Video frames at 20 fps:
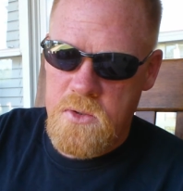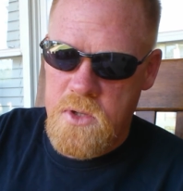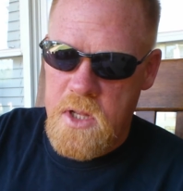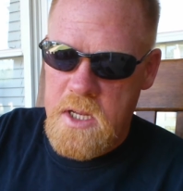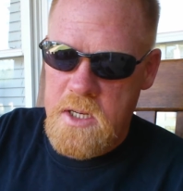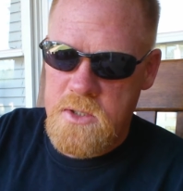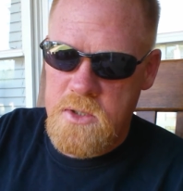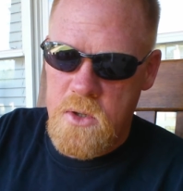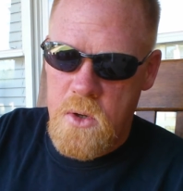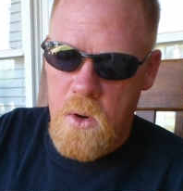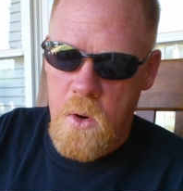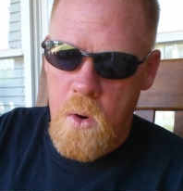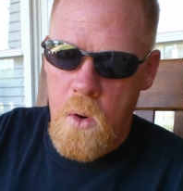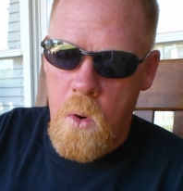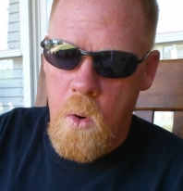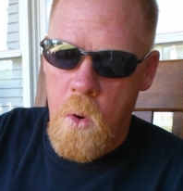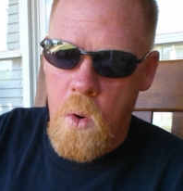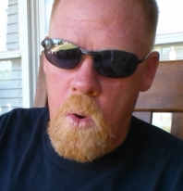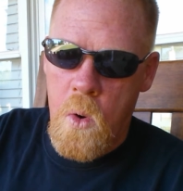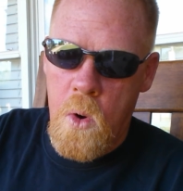These are
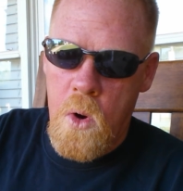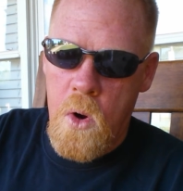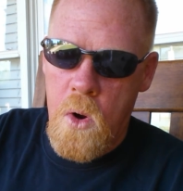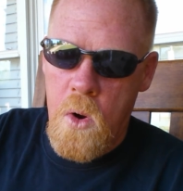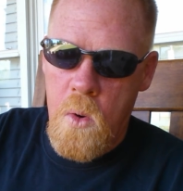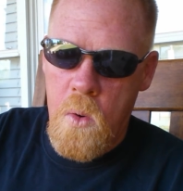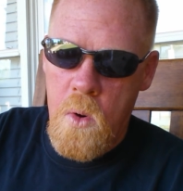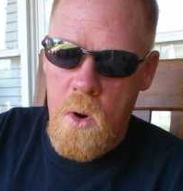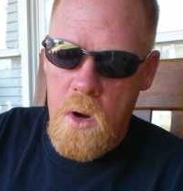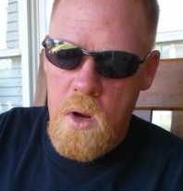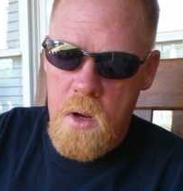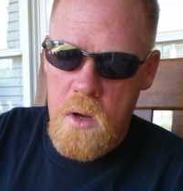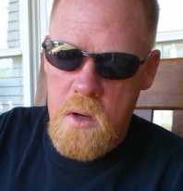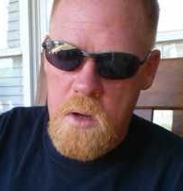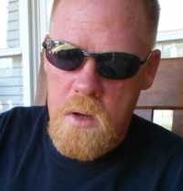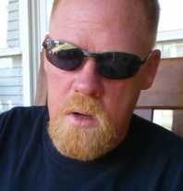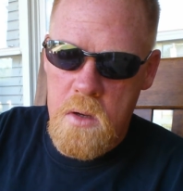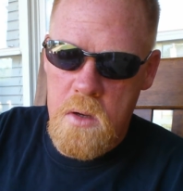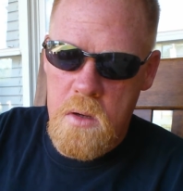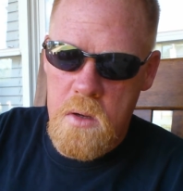Oro
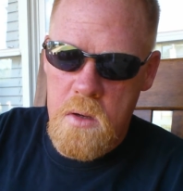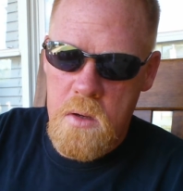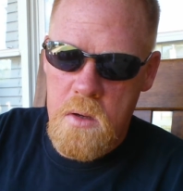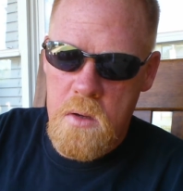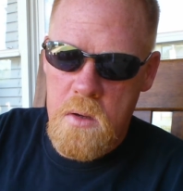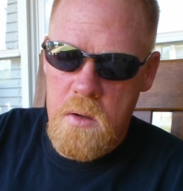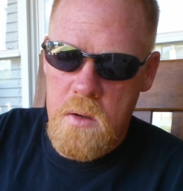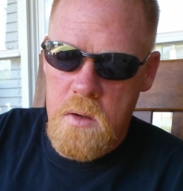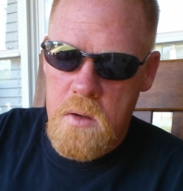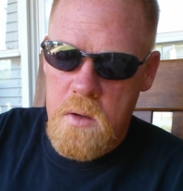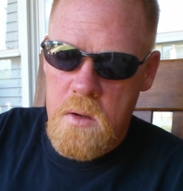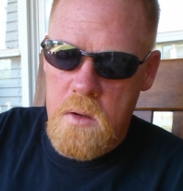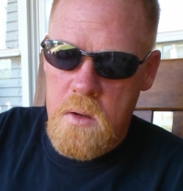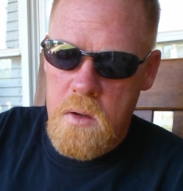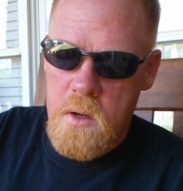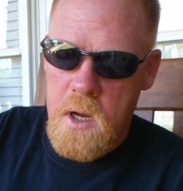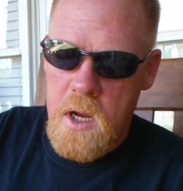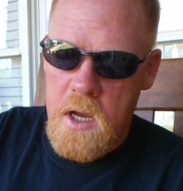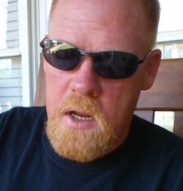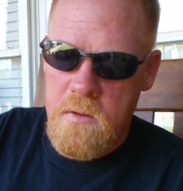
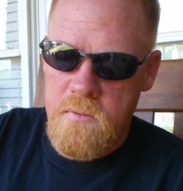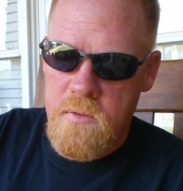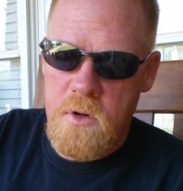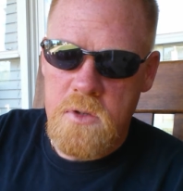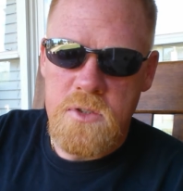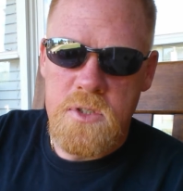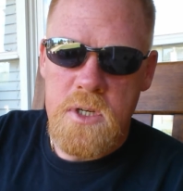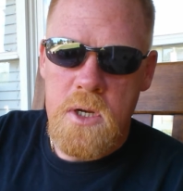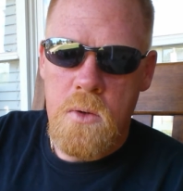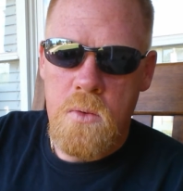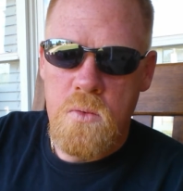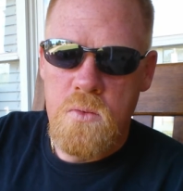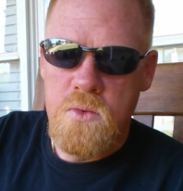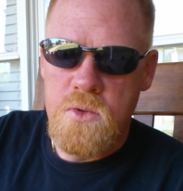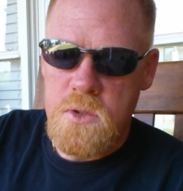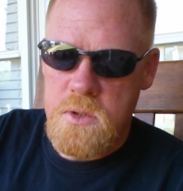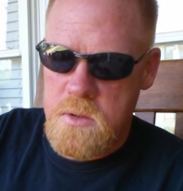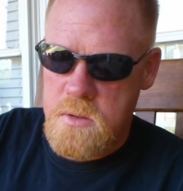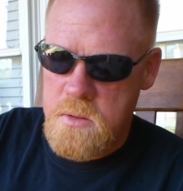Anniversarios.